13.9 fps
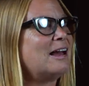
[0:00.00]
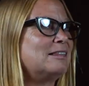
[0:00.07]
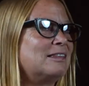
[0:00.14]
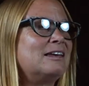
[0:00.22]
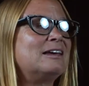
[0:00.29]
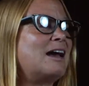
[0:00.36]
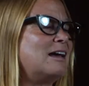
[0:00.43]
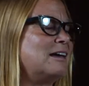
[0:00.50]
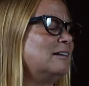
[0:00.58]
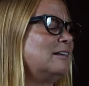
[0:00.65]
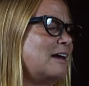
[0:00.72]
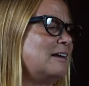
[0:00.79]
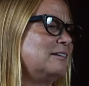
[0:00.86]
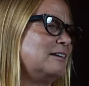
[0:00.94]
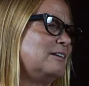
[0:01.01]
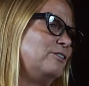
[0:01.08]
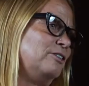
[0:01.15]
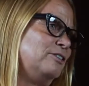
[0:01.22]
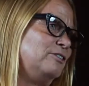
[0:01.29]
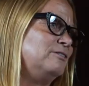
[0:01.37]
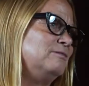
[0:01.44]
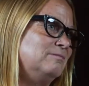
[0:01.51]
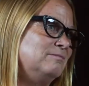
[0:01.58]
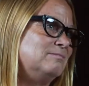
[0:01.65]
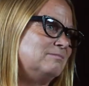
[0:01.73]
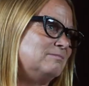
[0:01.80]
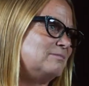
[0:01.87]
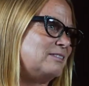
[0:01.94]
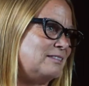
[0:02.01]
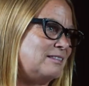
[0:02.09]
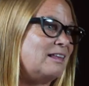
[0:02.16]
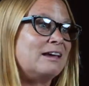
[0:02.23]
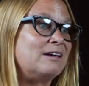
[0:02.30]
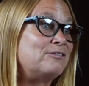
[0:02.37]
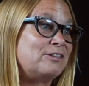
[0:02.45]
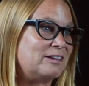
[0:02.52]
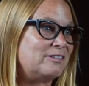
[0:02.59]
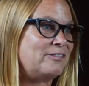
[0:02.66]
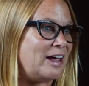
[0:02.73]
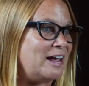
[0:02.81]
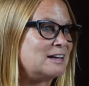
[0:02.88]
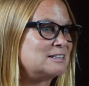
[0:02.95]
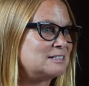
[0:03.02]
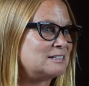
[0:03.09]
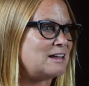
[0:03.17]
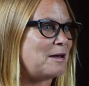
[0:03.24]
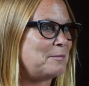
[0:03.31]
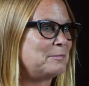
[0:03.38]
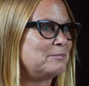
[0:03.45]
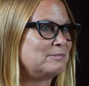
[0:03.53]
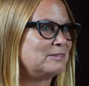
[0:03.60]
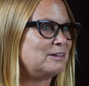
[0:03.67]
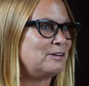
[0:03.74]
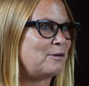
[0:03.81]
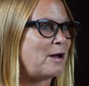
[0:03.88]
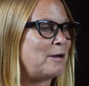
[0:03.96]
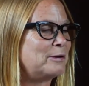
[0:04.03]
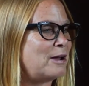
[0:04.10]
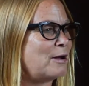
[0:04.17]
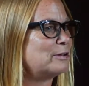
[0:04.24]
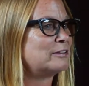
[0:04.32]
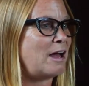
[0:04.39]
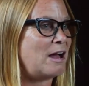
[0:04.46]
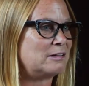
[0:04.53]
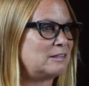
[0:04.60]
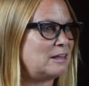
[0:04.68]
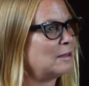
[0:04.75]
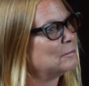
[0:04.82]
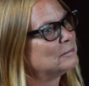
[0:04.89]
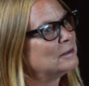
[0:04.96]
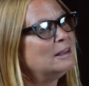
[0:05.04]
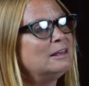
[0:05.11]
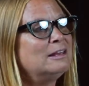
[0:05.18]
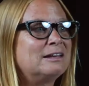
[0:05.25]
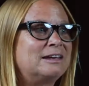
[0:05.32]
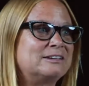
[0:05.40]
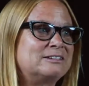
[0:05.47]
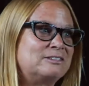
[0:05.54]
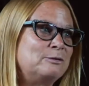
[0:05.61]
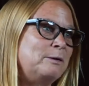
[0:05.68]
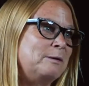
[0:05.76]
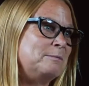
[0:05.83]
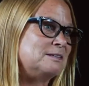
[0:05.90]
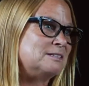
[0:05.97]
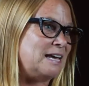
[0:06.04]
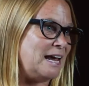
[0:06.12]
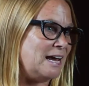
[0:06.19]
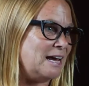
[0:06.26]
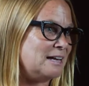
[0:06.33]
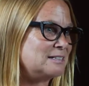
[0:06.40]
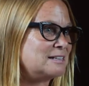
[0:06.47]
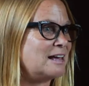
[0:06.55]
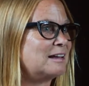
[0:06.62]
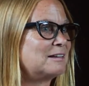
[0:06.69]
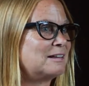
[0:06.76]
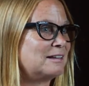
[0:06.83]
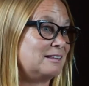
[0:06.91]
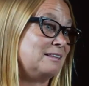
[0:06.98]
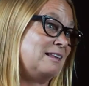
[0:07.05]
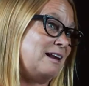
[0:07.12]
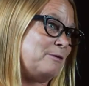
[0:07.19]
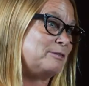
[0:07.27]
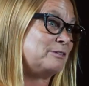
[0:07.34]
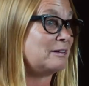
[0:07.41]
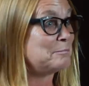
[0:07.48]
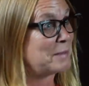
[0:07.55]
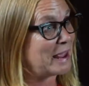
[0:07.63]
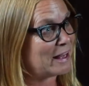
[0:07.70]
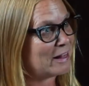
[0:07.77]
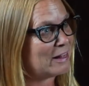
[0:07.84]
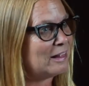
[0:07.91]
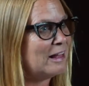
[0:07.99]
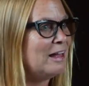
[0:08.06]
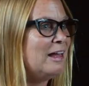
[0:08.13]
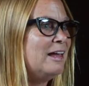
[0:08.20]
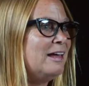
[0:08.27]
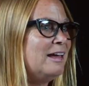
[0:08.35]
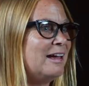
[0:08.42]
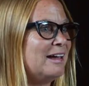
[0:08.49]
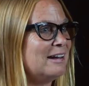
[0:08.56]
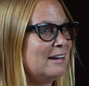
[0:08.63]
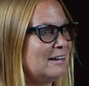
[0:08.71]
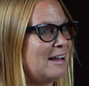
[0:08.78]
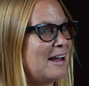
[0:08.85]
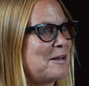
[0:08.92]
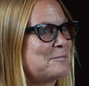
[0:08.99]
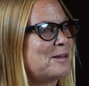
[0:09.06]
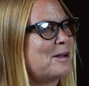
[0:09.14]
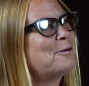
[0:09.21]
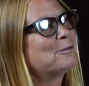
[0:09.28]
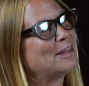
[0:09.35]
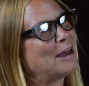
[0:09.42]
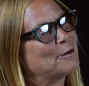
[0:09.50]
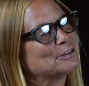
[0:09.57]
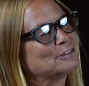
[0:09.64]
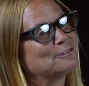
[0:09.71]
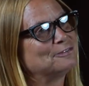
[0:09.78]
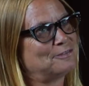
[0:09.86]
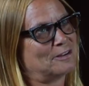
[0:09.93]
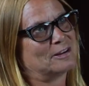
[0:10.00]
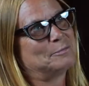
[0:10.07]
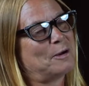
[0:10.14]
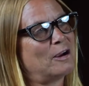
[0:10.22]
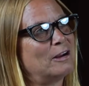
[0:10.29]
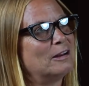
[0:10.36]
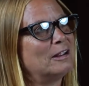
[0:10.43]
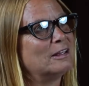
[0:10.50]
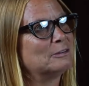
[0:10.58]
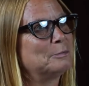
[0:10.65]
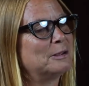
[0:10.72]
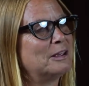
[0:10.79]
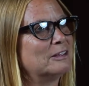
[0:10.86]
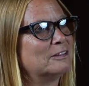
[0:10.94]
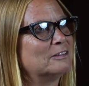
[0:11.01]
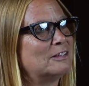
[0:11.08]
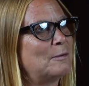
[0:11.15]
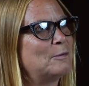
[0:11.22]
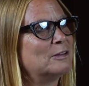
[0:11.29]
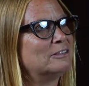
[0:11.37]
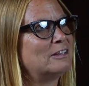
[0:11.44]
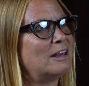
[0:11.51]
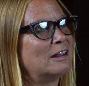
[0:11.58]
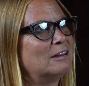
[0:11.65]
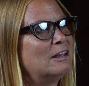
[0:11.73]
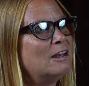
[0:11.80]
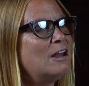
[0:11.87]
think I did a good thing for the fans. You know, I would always hug them, kiss the women's hands like that I was a male. And oh, that was the funny part, is because someone said,